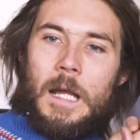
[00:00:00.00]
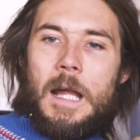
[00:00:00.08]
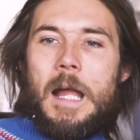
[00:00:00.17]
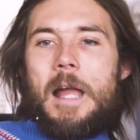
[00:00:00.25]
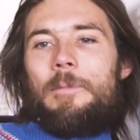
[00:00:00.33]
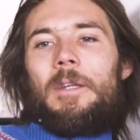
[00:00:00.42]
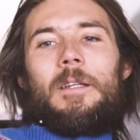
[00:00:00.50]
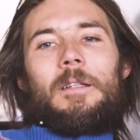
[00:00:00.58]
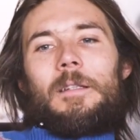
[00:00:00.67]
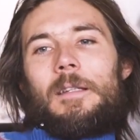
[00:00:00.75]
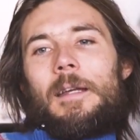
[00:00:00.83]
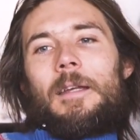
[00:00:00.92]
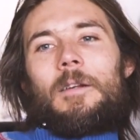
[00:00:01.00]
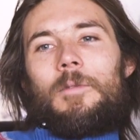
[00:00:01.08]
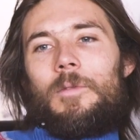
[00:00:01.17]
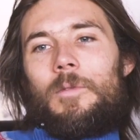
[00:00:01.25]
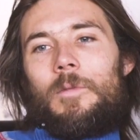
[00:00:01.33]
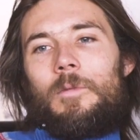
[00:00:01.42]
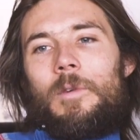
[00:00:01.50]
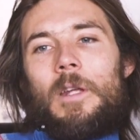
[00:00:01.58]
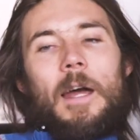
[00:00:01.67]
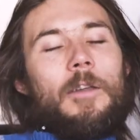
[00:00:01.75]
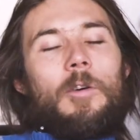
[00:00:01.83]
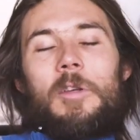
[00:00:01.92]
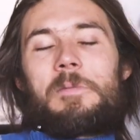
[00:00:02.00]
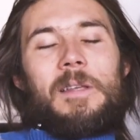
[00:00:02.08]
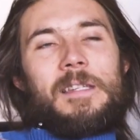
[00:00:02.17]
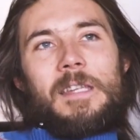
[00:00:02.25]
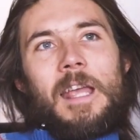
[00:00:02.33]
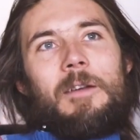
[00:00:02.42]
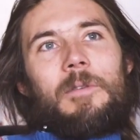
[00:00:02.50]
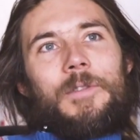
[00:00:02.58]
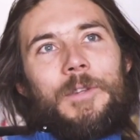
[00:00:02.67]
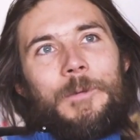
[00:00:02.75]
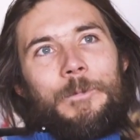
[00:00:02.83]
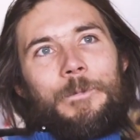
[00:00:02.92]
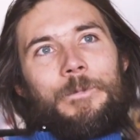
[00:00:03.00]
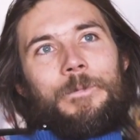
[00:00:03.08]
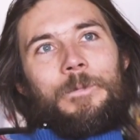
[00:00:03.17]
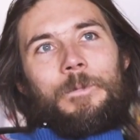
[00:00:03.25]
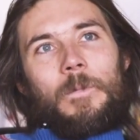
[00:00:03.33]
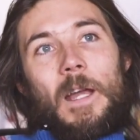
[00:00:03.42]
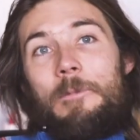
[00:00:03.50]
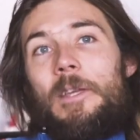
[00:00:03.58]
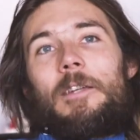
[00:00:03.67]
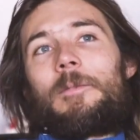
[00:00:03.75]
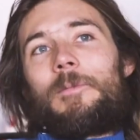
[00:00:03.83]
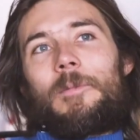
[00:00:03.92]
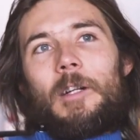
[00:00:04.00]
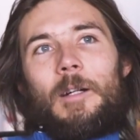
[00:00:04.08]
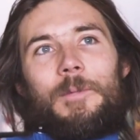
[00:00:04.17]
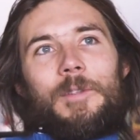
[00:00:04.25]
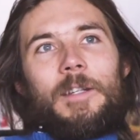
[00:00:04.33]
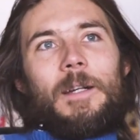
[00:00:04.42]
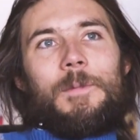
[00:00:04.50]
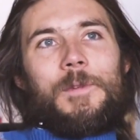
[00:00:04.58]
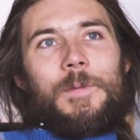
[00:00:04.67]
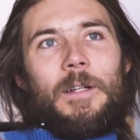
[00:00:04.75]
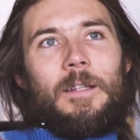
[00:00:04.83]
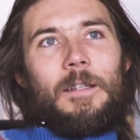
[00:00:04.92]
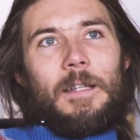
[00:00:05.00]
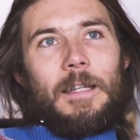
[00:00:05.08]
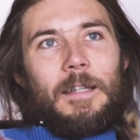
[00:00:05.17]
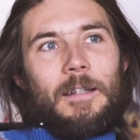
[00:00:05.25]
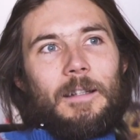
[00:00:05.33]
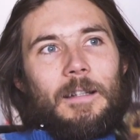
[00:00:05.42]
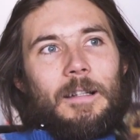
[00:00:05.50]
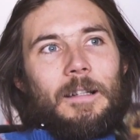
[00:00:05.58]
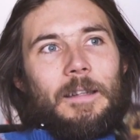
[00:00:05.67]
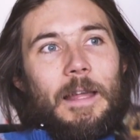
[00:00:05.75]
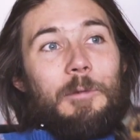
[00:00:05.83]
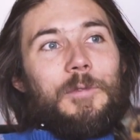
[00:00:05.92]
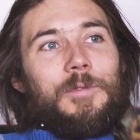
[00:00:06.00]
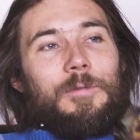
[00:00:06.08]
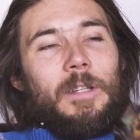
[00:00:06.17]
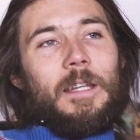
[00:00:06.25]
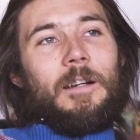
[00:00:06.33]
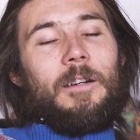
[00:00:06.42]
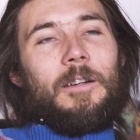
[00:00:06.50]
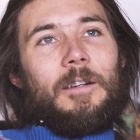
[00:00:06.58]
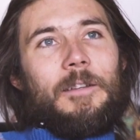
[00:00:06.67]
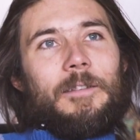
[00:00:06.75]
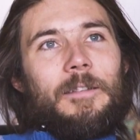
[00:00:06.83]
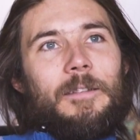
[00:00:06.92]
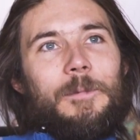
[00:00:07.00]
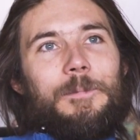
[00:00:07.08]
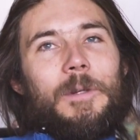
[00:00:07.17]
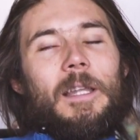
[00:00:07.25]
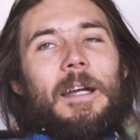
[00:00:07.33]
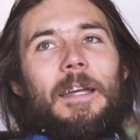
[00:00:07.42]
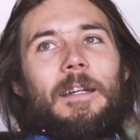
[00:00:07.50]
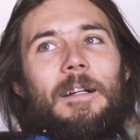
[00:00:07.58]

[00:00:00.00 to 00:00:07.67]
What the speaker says: I mean, like I'd always play skate with him. I beat him a couple times, but like that was really hard. But like